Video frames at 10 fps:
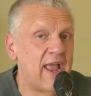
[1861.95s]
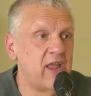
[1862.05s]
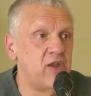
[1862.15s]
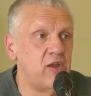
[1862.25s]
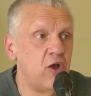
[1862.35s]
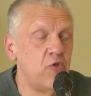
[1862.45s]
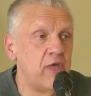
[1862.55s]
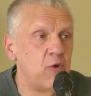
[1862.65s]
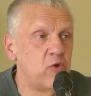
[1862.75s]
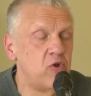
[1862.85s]
I could know
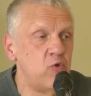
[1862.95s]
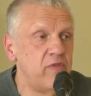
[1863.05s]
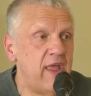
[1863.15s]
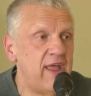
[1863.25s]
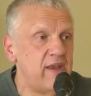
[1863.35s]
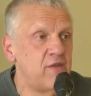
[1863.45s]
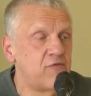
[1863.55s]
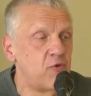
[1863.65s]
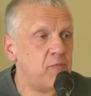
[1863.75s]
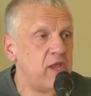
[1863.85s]
they were doing that is
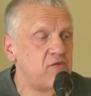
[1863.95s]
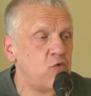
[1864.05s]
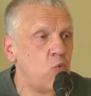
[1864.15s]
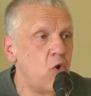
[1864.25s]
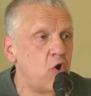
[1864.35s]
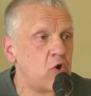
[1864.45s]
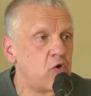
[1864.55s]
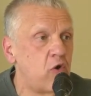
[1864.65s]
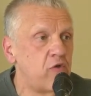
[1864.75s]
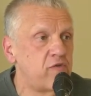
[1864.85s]
for me to walk
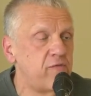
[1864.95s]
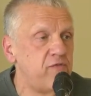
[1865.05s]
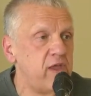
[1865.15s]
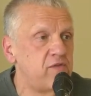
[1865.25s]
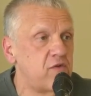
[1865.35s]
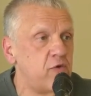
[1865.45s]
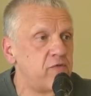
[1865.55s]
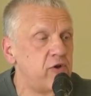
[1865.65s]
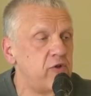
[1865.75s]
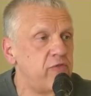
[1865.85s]
across the fence
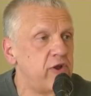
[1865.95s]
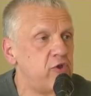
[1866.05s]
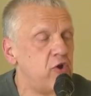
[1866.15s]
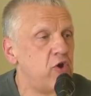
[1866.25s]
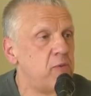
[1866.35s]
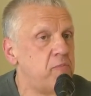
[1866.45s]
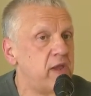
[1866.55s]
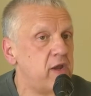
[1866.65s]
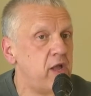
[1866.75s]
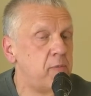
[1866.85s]
over into their right. yard and
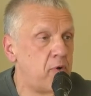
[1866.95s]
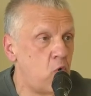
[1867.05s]
pick it up.